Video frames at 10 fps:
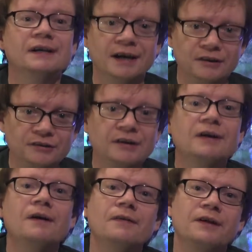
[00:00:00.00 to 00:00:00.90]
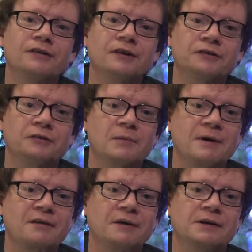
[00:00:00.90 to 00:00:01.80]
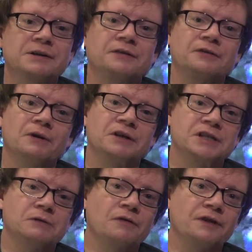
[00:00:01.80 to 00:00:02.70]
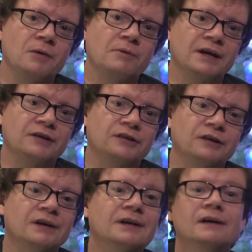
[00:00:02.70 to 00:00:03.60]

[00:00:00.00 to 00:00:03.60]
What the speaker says: Yes, the guitars are in the background, so I can show off that I play guitar.